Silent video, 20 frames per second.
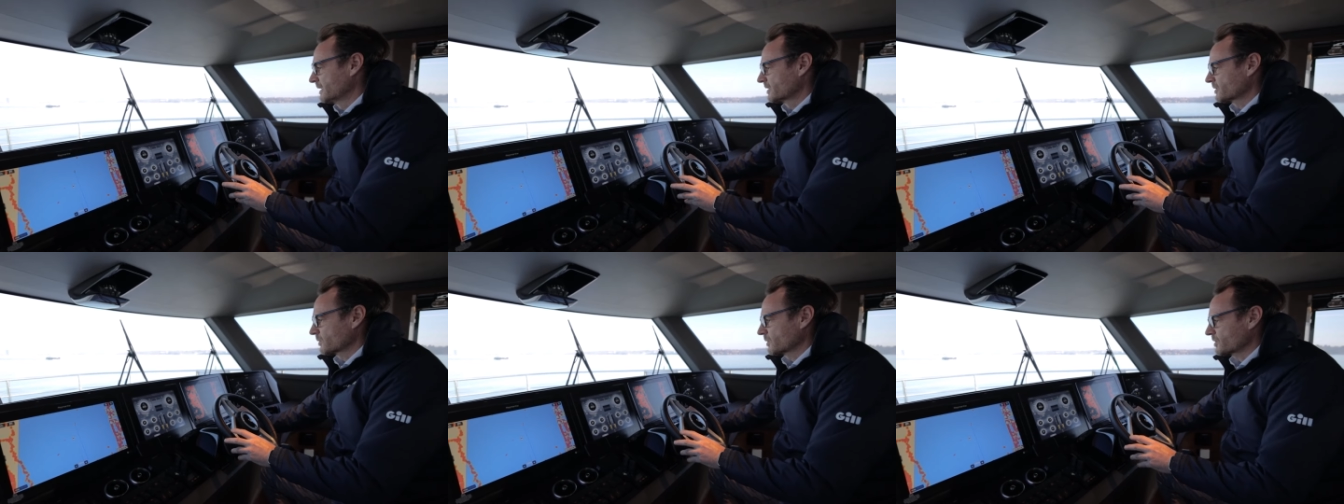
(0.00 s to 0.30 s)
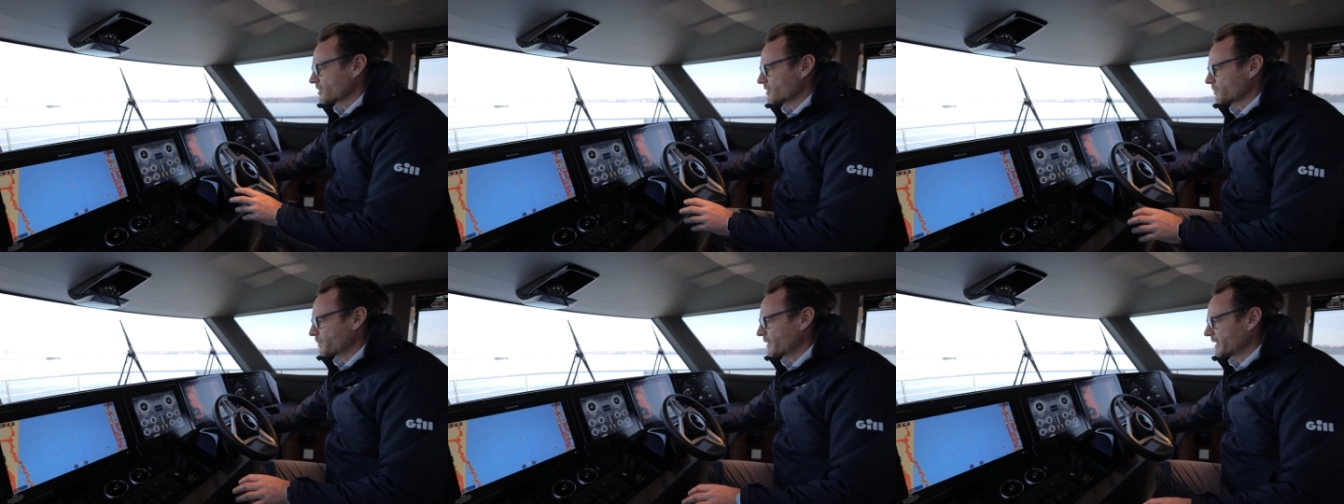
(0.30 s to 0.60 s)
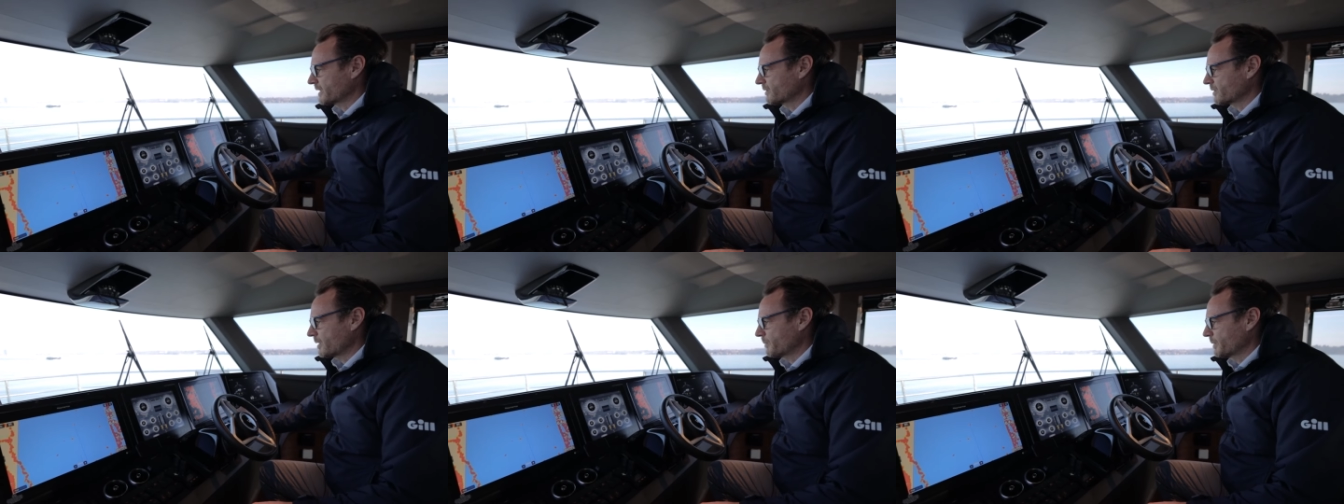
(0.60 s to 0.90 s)
So we'll just
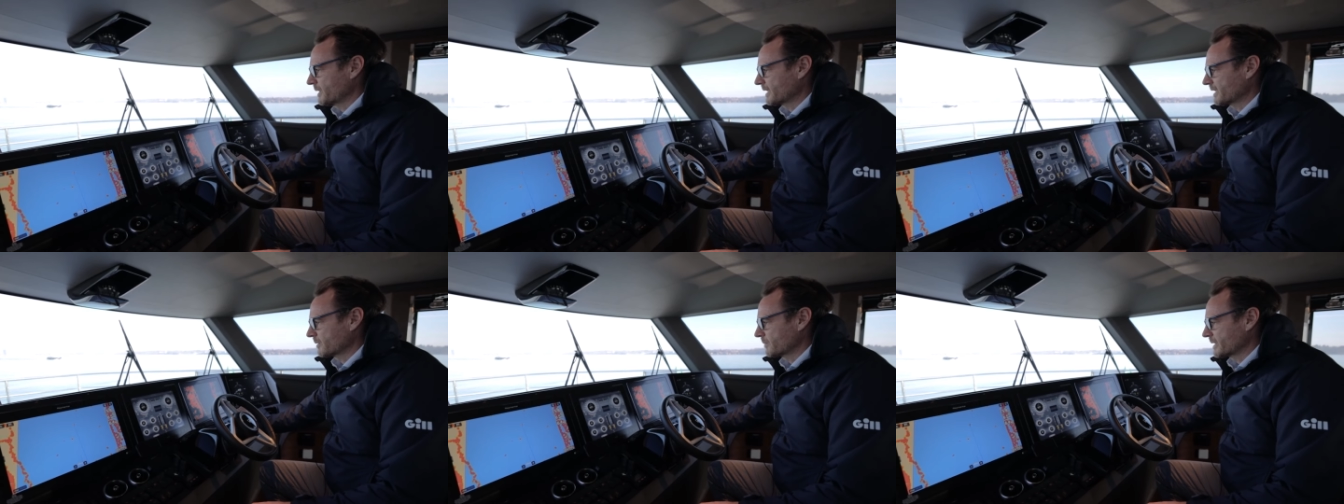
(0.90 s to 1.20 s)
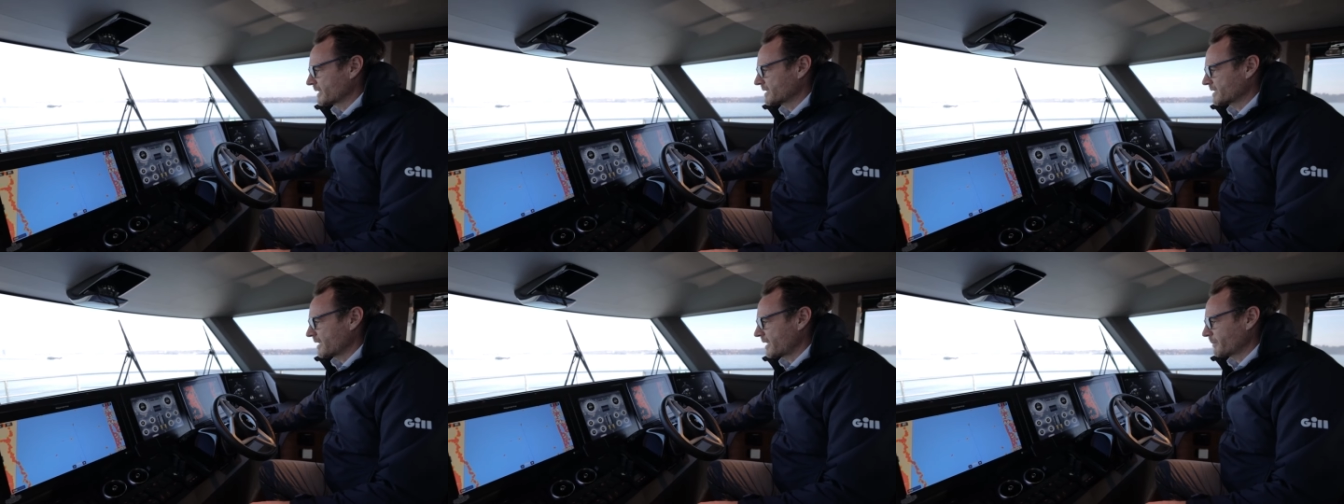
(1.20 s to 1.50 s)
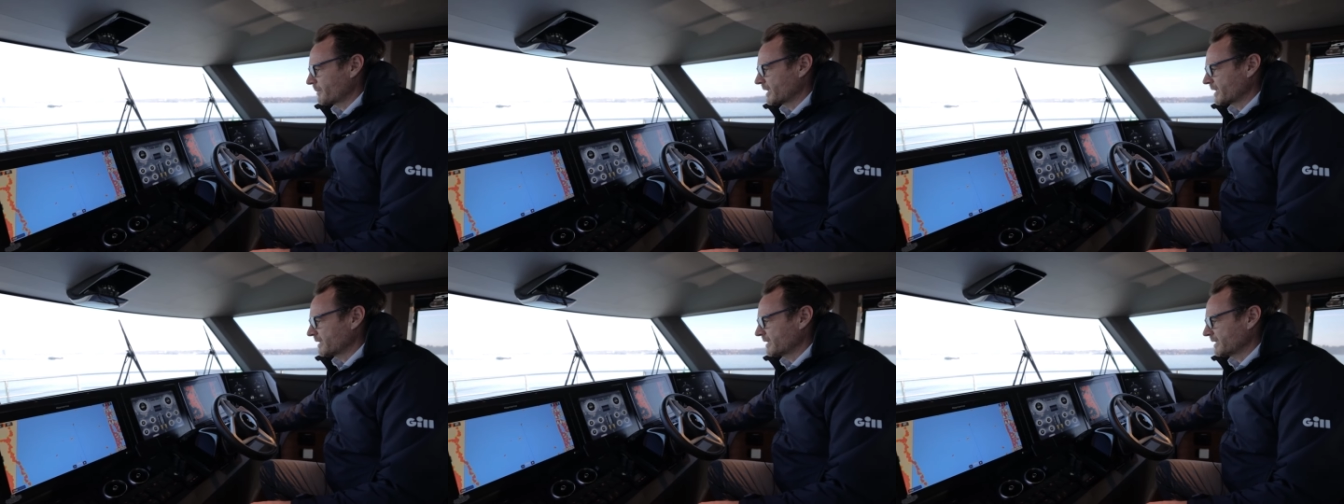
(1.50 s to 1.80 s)
bring her up a little bit. I
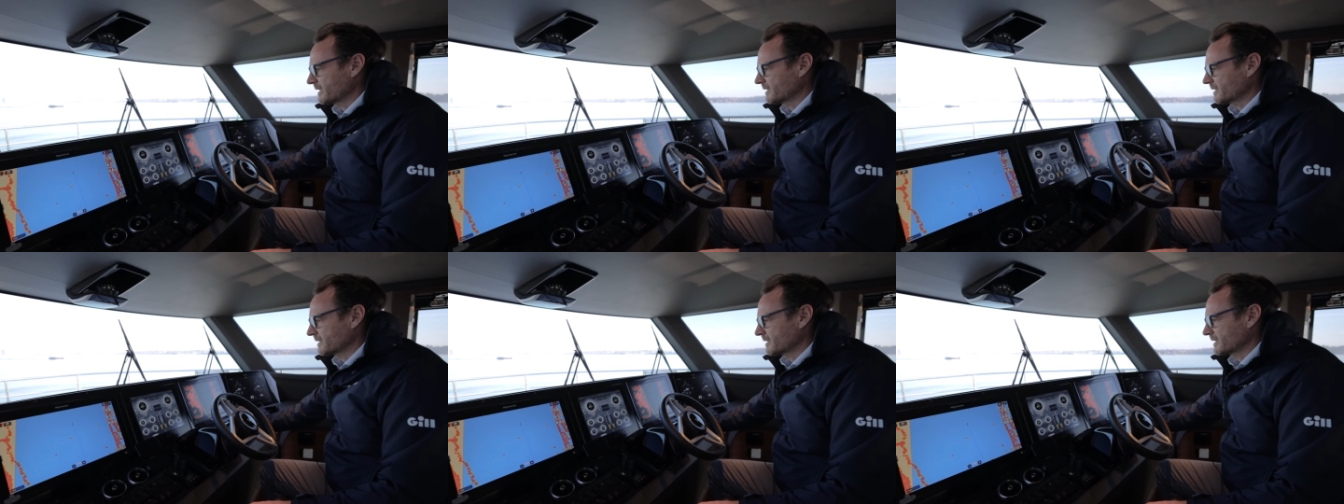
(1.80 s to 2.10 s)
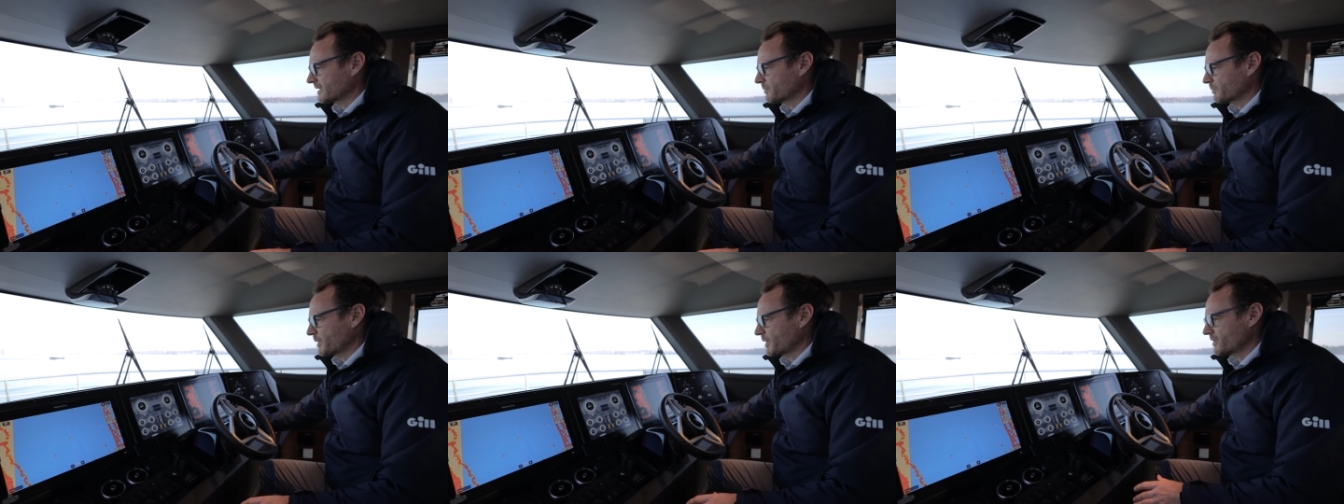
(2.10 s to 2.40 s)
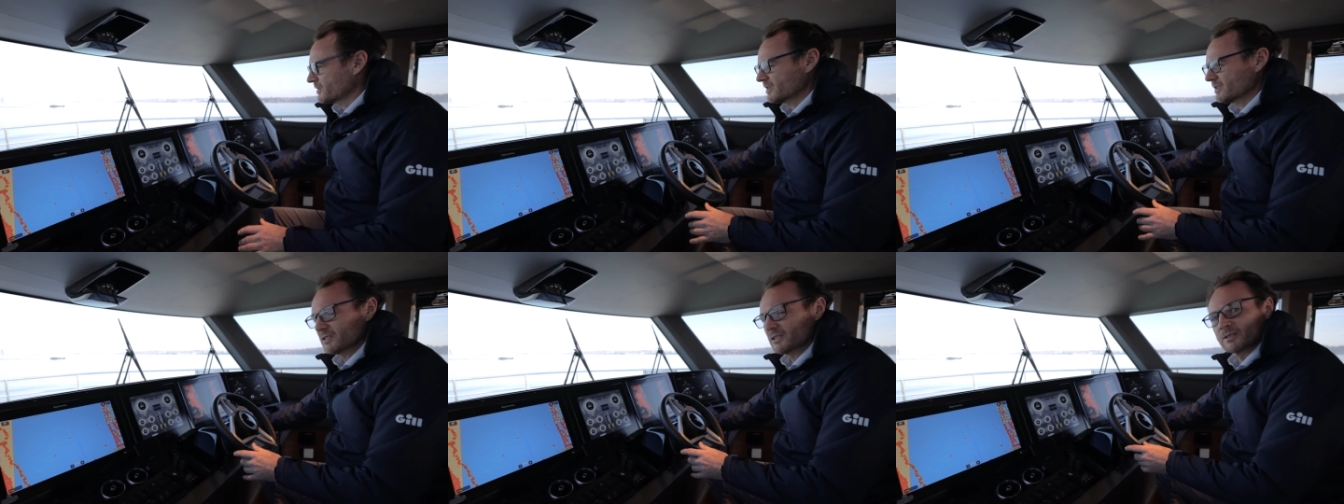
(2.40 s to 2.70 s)
mean, I think that this
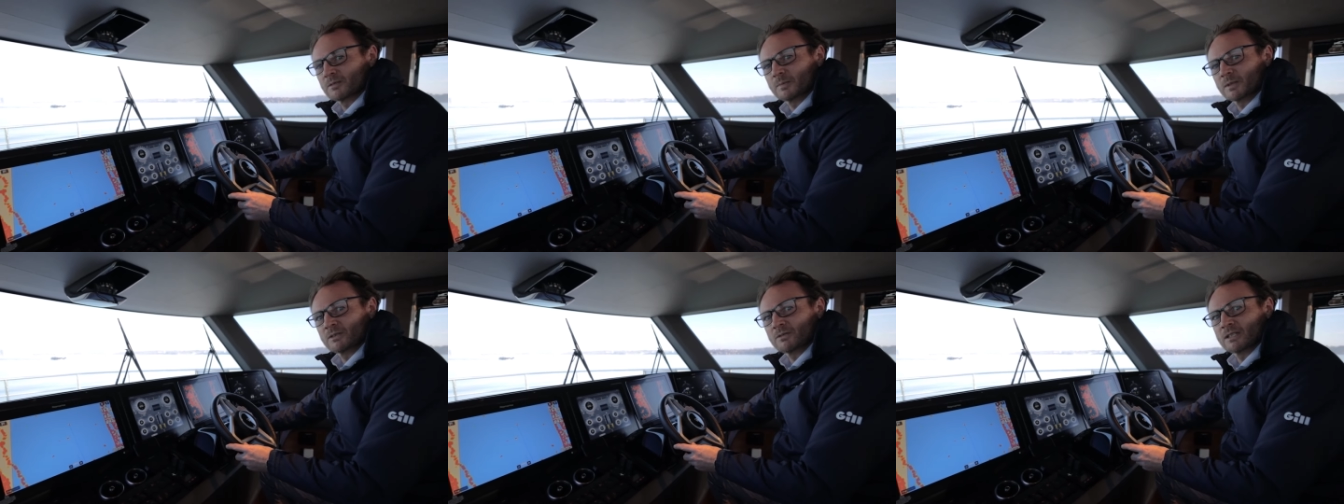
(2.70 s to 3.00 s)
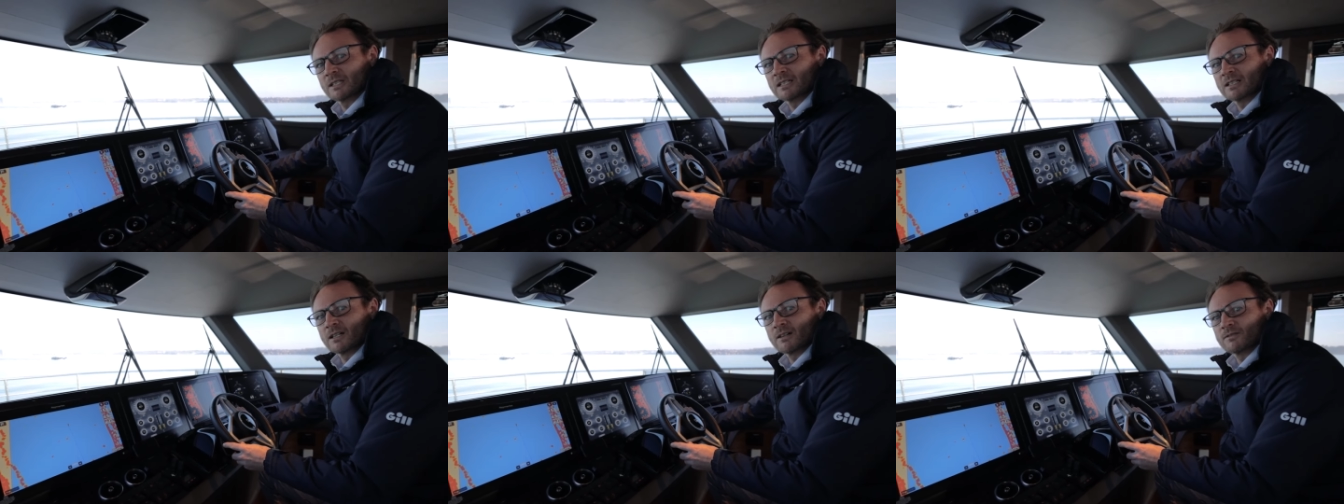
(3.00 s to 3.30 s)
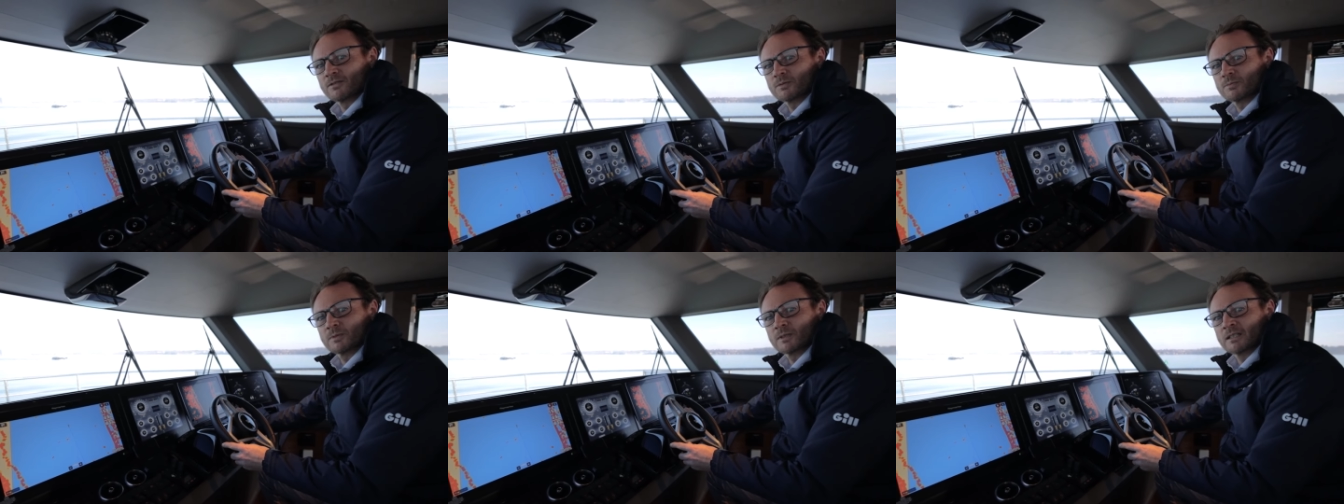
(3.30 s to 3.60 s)
boat is going to be really
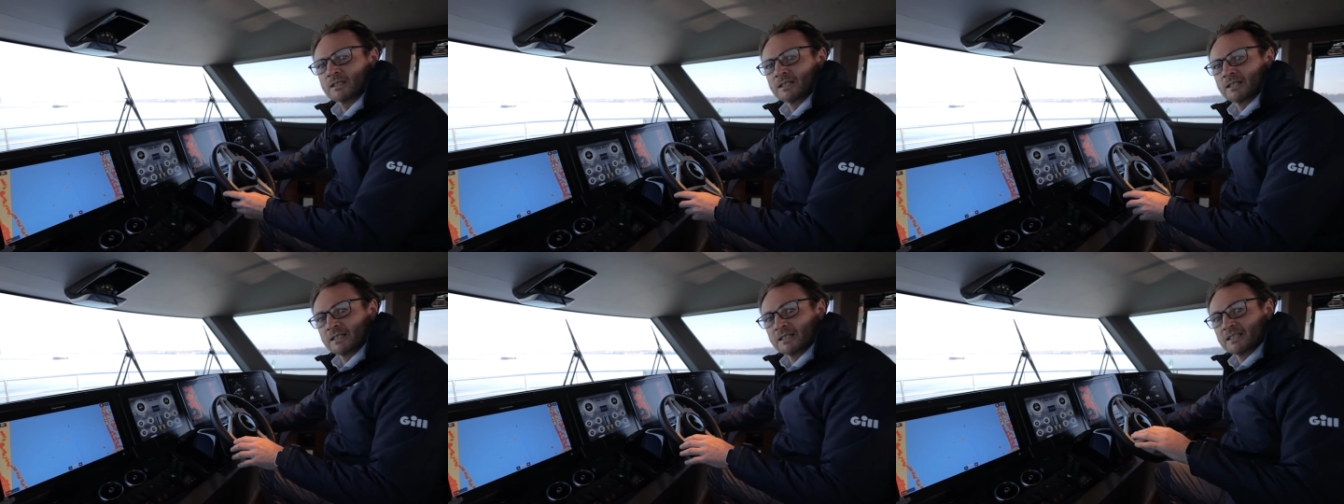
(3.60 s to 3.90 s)
comfortable